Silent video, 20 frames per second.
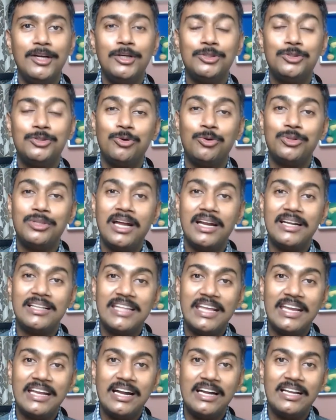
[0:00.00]
so that
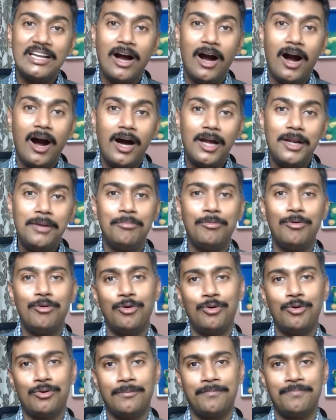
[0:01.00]
they can earn
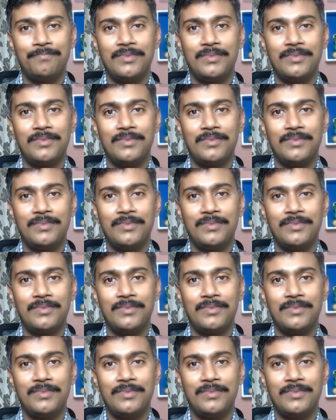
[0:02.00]
more,